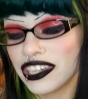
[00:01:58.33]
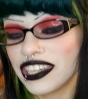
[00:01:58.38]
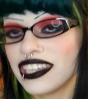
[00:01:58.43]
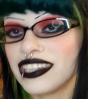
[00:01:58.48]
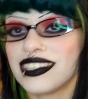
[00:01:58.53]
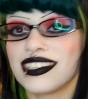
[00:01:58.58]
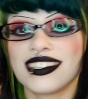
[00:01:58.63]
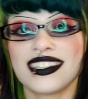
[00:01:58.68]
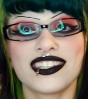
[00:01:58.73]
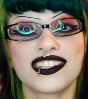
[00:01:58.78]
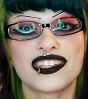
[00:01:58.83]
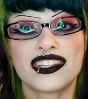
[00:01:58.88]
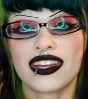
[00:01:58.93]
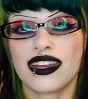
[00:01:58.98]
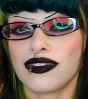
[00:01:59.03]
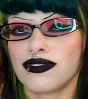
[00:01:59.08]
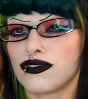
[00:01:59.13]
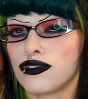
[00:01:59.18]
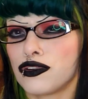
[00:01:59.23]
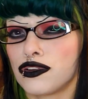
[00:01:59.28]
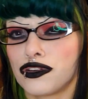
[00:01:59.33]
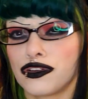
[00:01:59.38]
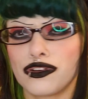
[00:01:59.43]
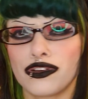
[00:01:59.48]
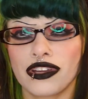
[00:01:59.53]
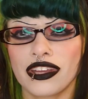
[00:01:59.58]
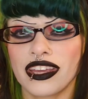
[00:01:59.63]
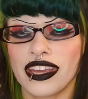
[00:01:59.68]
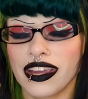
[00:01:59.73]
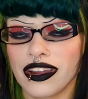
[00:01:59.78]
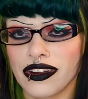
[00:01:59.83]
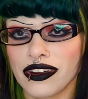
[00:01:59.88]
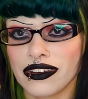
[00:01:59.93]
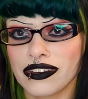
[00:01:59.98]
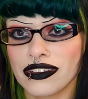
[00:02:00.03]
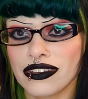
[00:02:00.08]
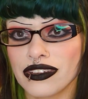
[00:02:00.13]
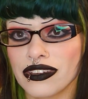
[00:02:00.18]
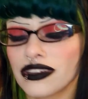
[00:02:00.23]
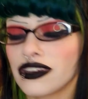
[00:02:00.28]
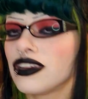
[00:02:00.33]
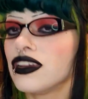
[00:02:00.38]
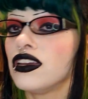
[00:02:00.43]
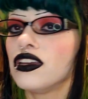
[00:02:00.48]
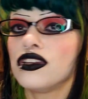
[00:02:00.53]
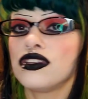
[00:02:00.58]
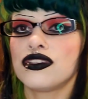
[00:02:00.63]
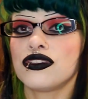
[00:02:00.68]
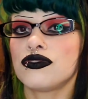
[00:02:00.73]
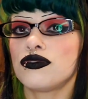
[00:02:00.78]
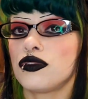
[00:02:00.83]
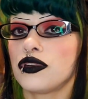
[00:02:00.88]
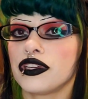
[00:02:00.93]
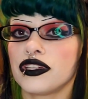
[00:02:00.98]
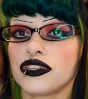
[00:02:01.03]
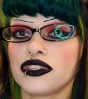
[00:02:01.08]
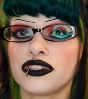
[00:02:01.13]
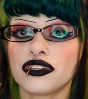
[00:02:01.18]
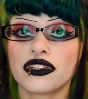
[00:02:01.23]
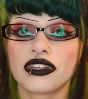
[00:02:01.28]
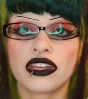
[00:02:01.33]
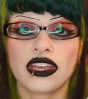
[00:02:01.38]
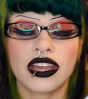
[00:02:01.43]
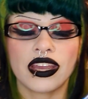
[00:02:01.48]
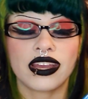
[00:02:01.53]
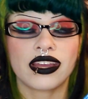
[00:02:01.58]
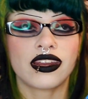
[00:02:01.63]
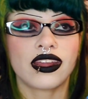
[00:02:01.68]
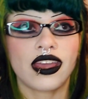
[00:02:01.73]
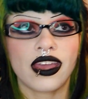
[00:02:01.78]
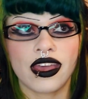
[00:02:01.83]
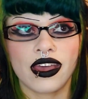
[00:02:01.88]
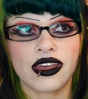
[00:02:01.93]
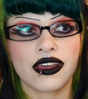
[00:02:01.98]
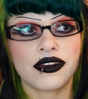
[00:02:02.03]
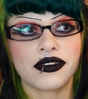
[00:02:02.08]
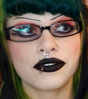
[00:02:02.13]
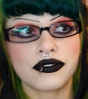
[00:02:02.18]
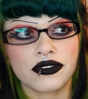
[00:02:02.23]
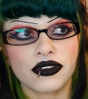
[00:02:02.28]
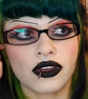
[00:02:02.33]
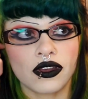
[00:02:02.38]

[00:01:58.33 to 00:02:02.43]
He is the chef or cook character, so Voyager can't have